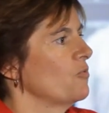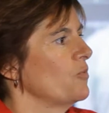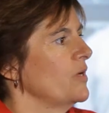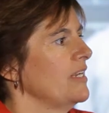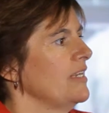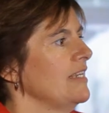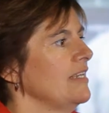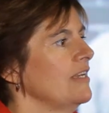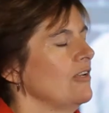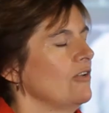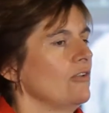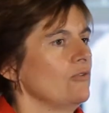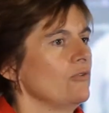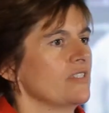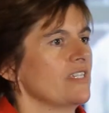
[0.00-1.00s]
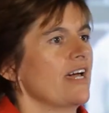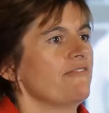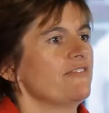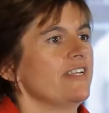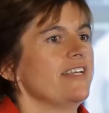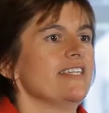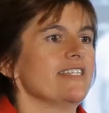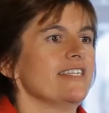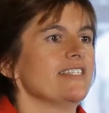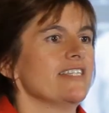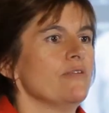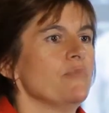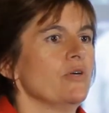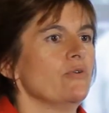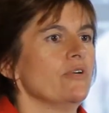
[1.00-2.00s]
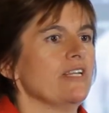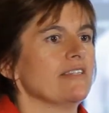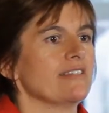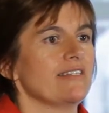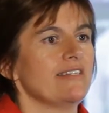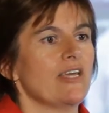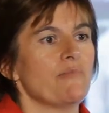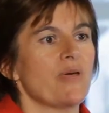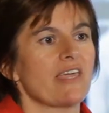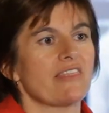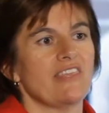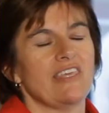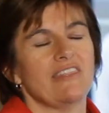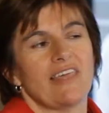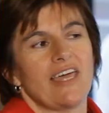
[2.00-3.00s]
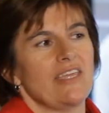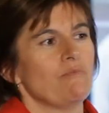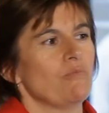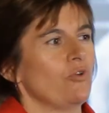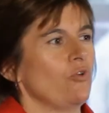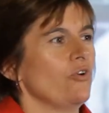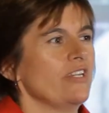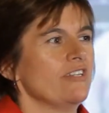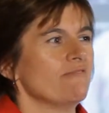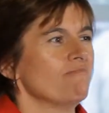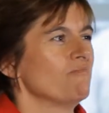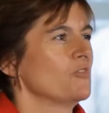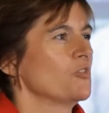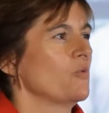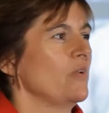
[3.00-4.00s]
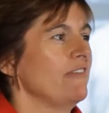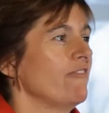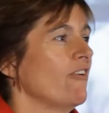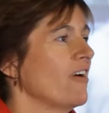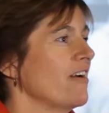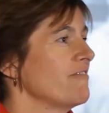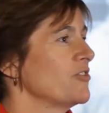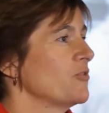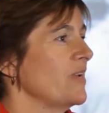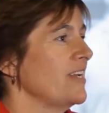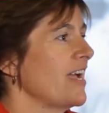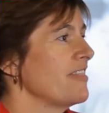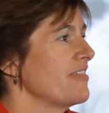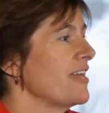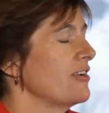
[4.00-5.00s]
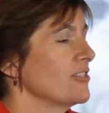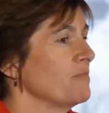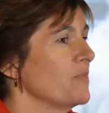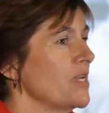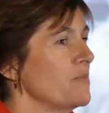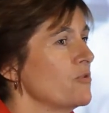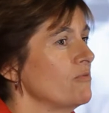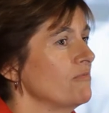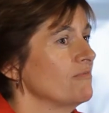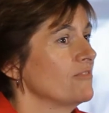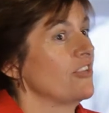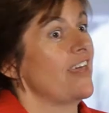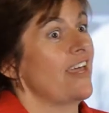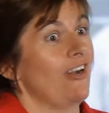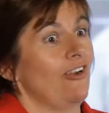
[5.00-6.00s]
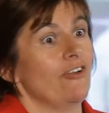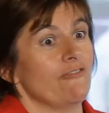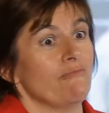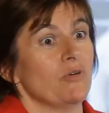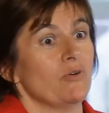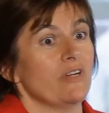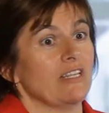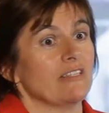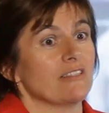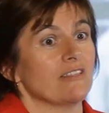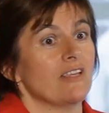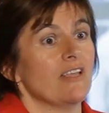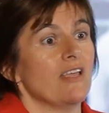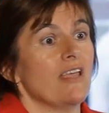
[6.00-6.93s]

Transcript: We looked after SEC buildings. Now back then they employed 25,000, 28,000 people, so they had a lot of buildings.